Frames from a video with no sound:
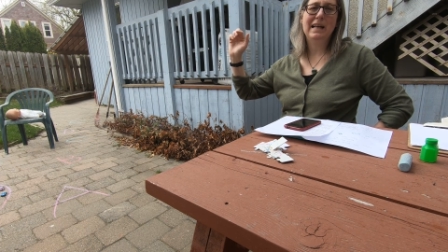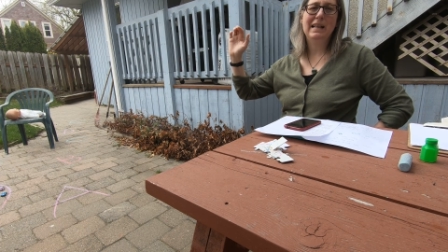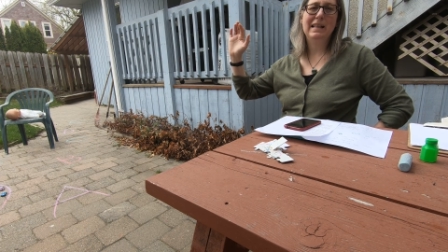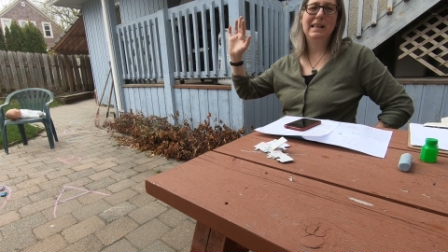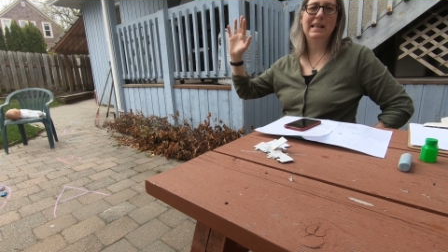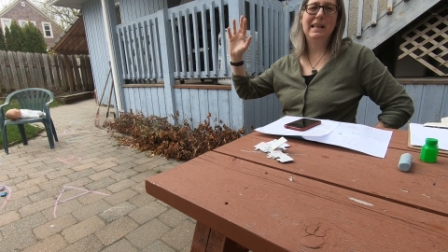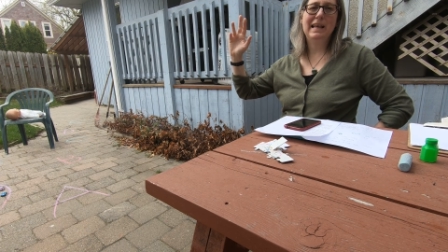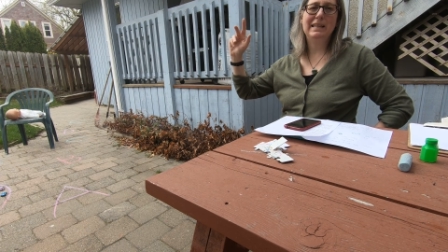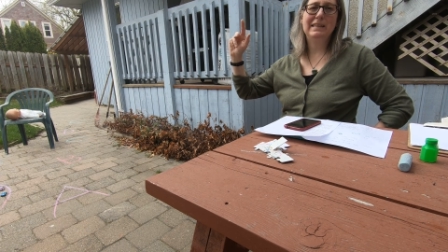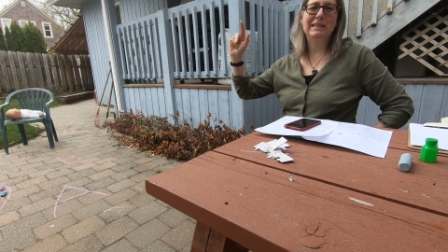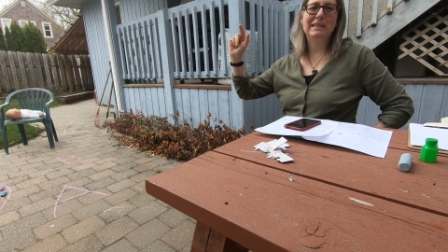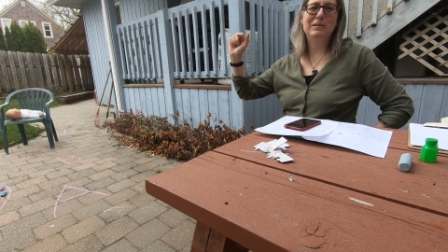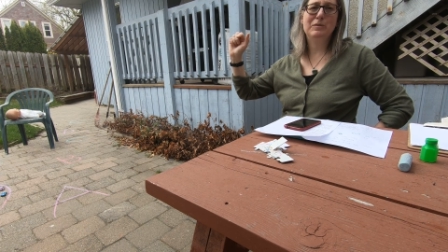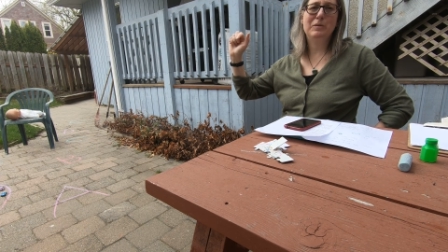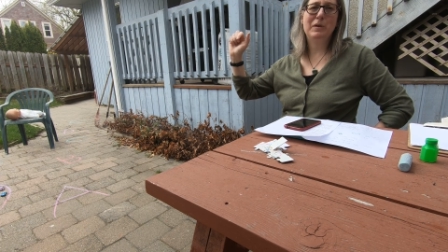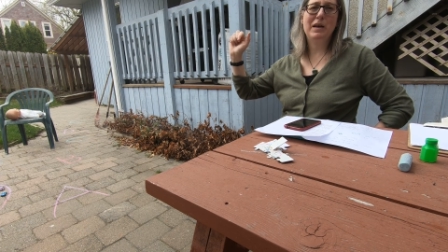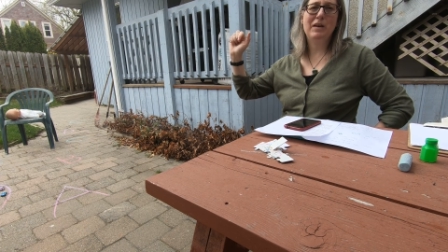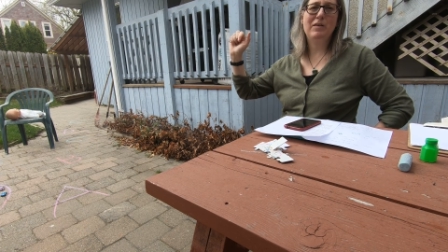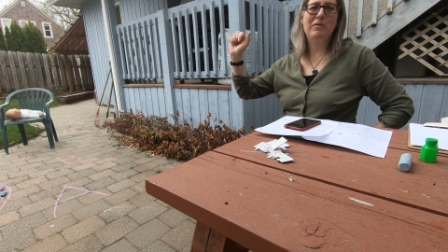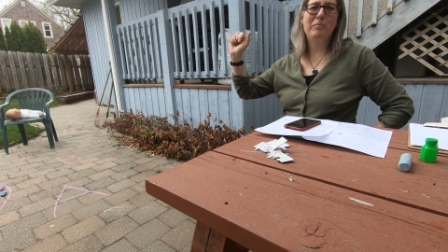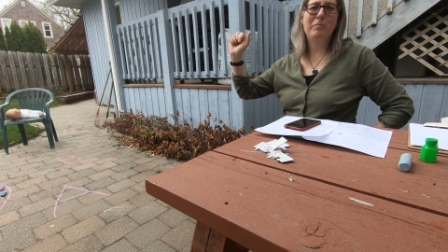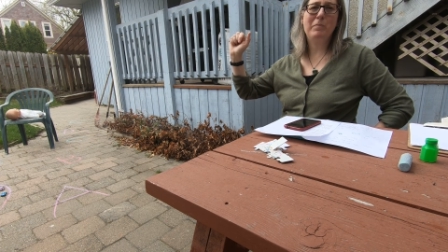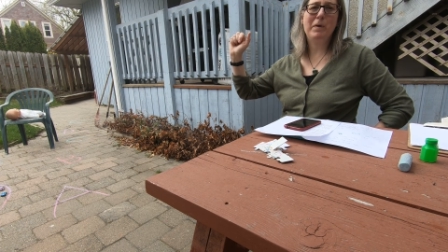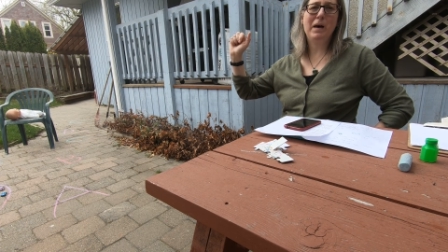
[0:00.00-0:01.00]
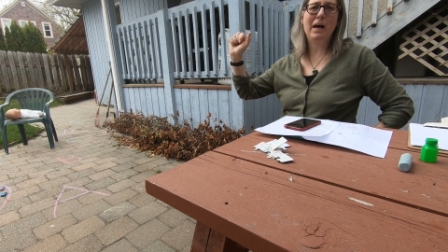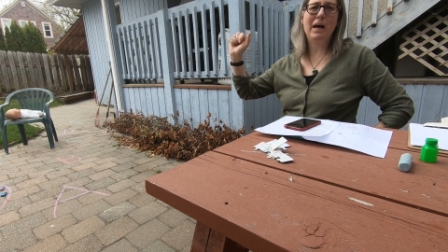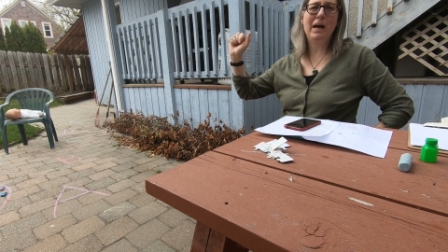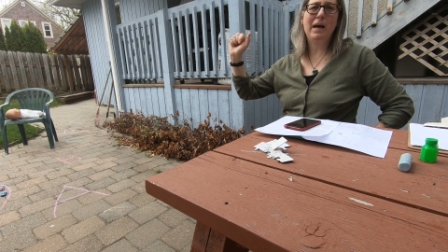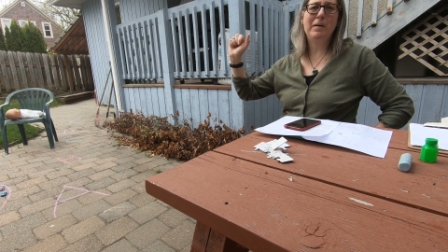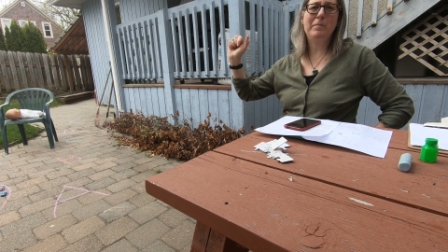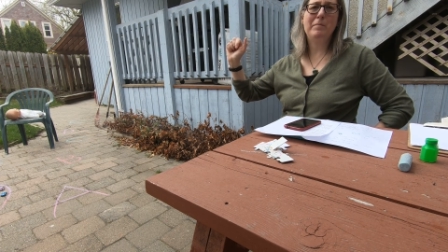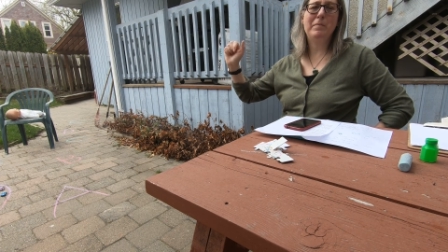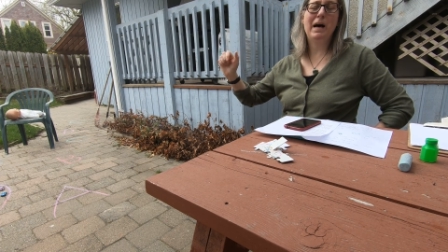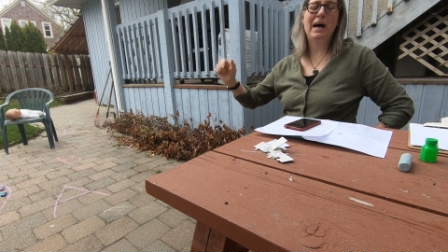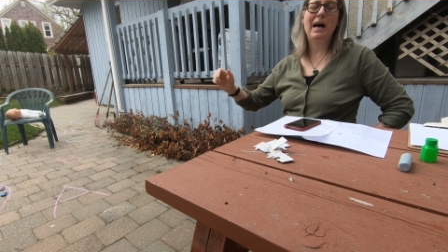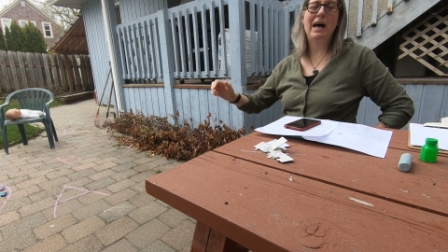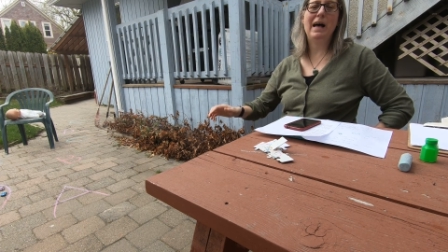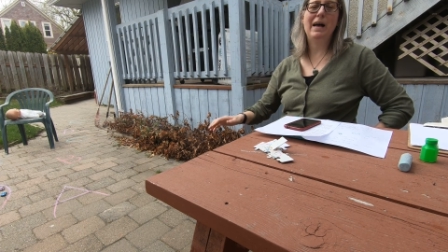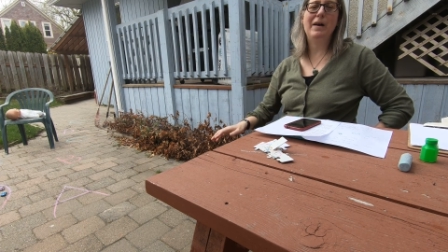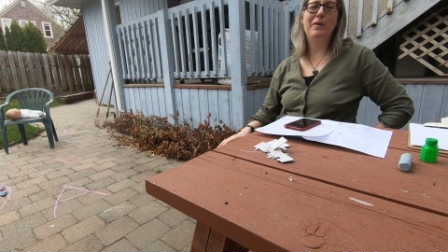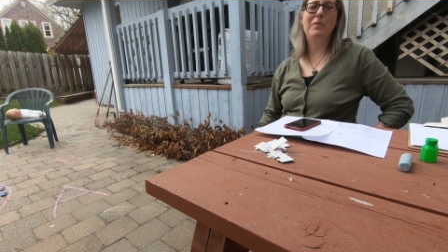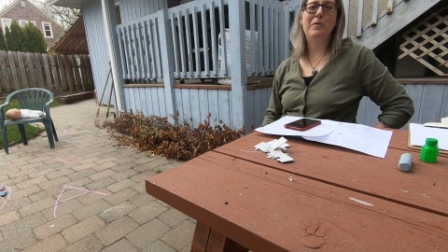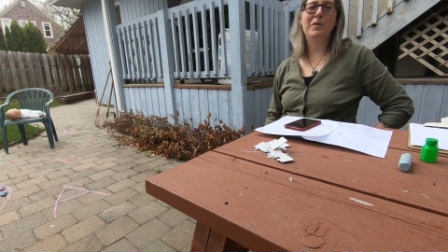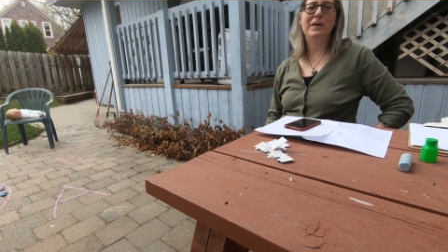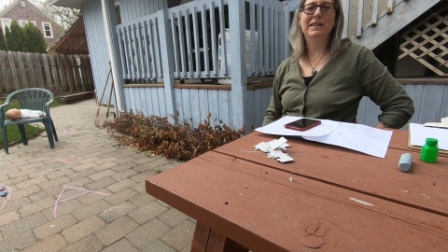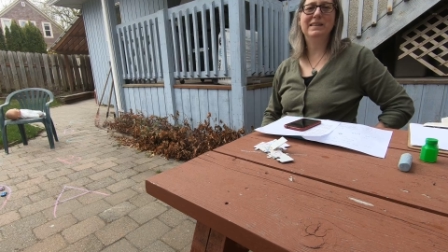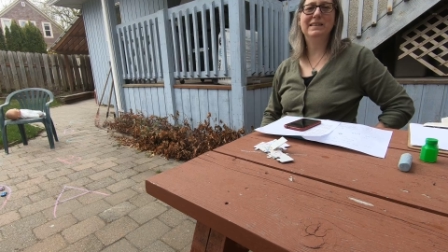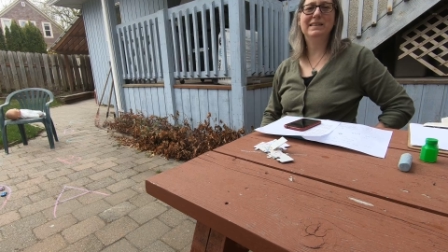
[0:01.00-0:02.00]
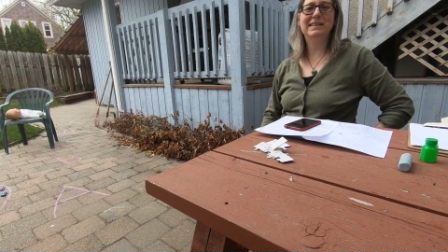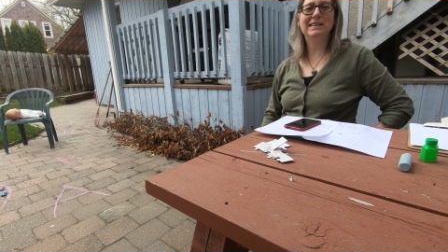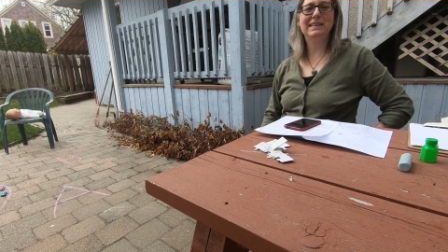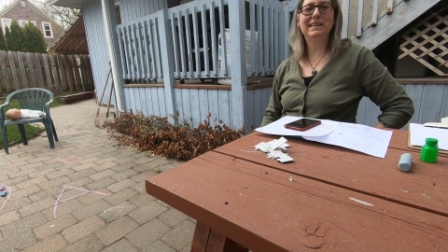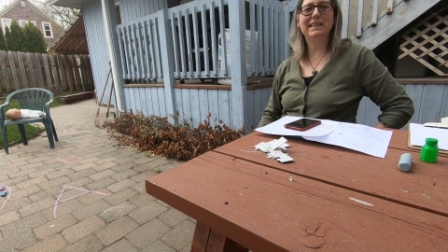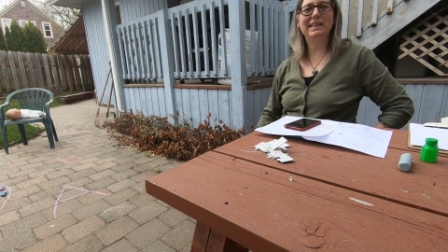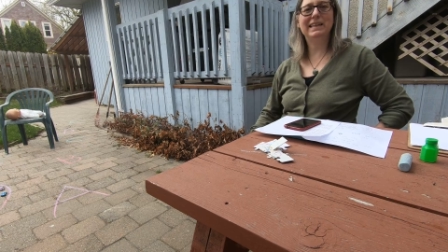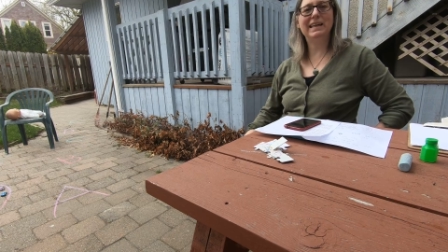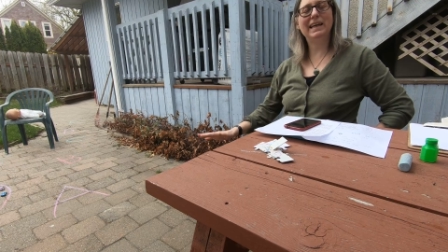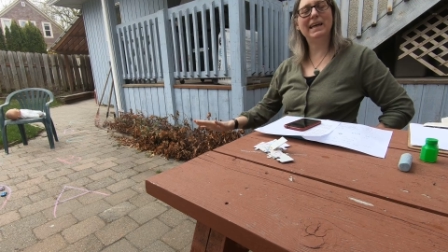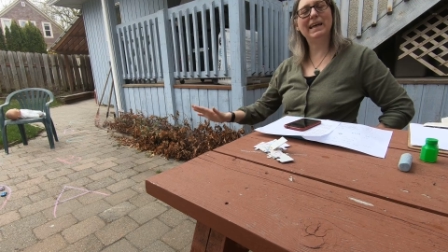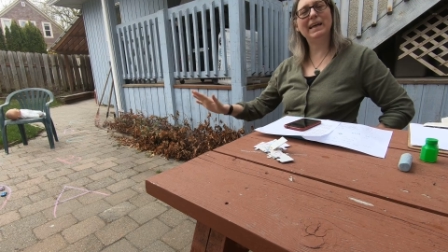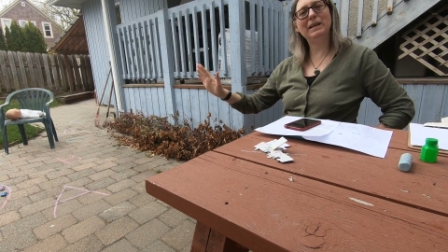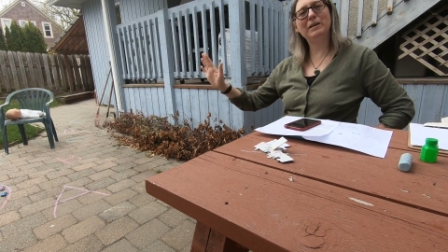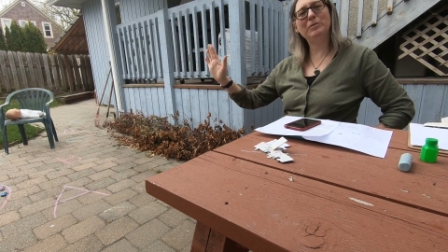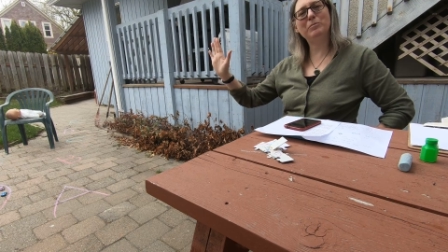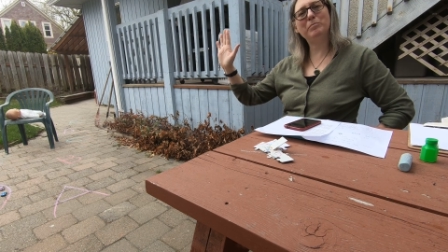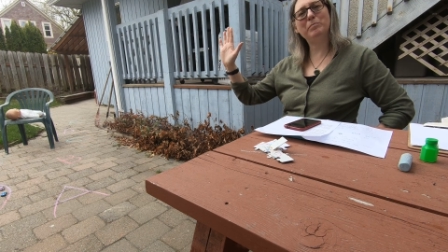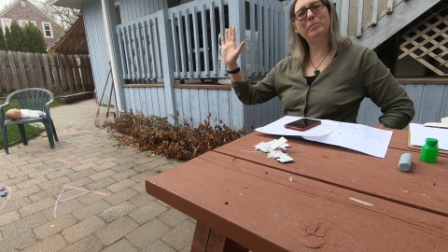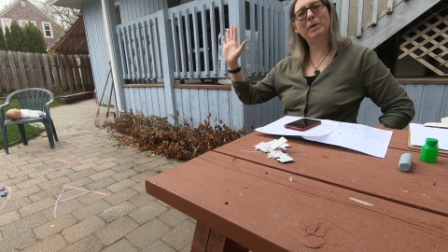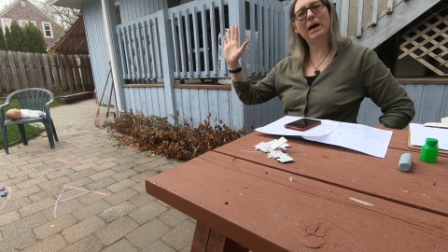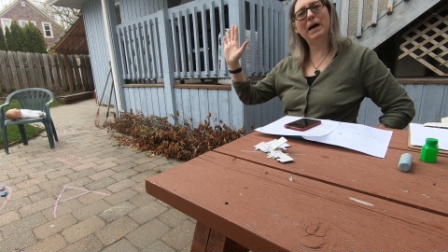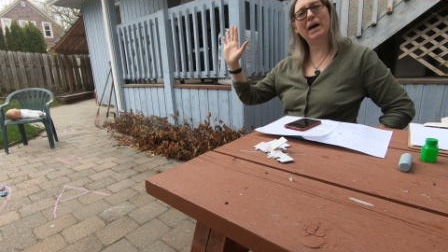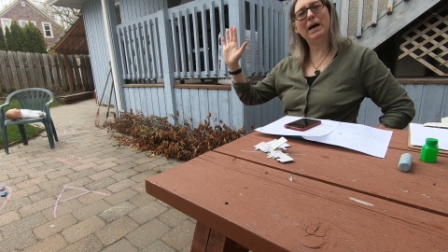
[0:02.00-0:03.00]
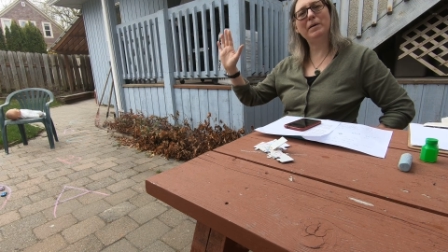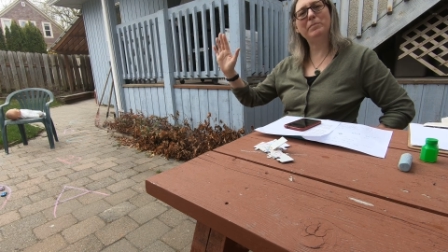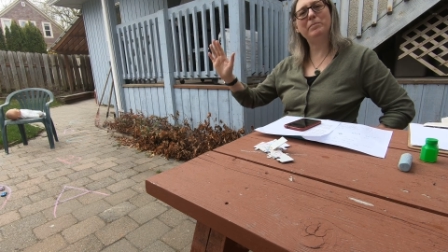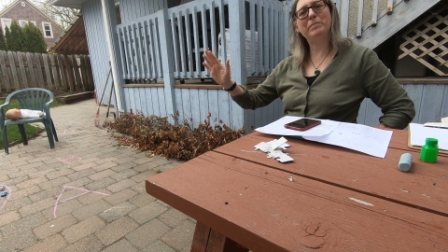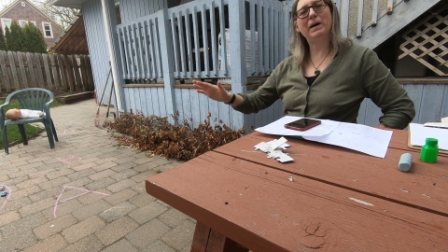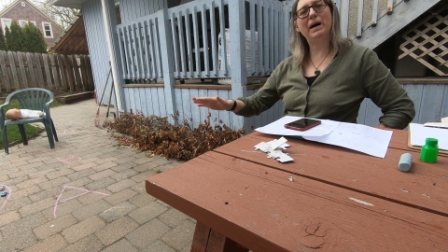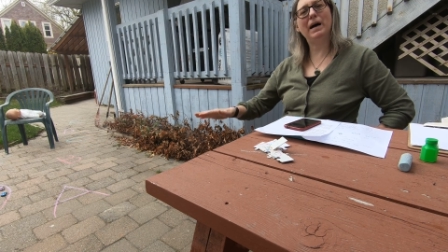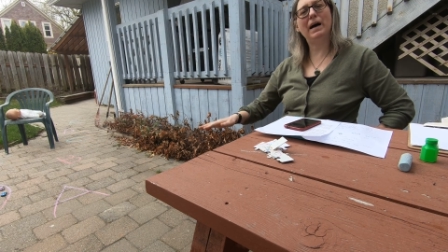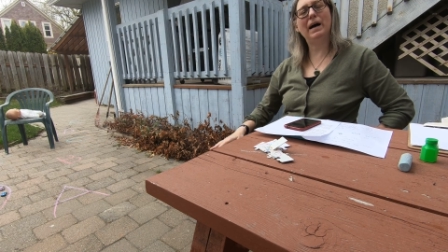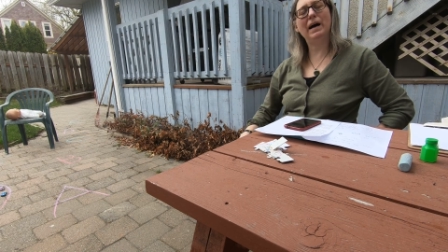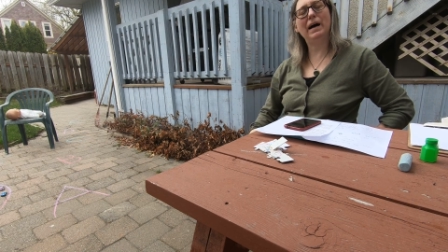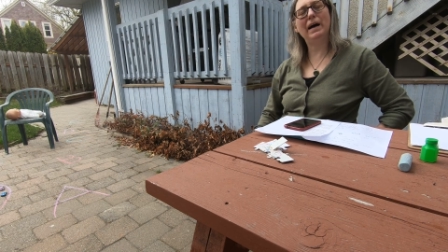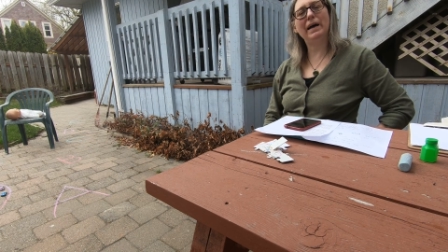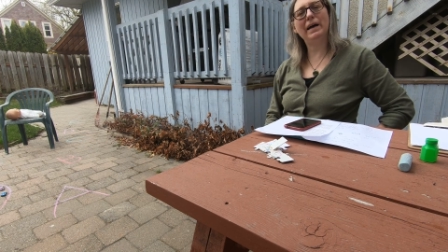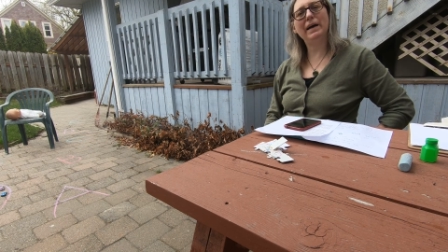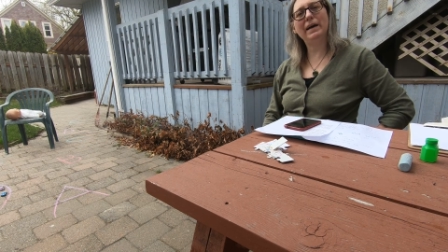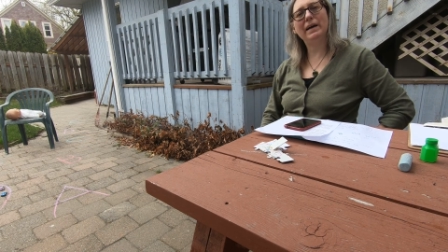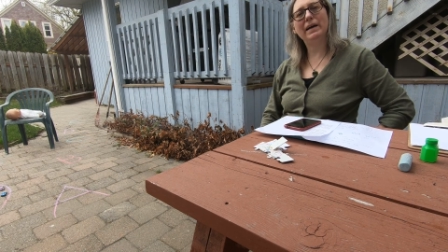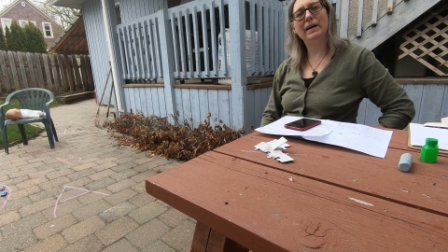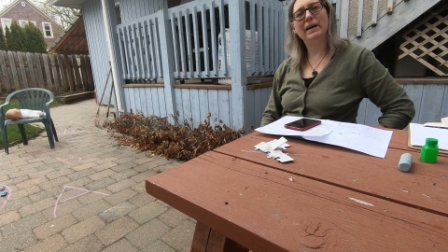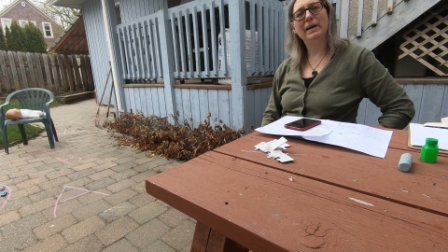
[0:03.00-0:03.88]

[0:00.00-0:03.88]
Let's wave bye bye once again. Bye bye.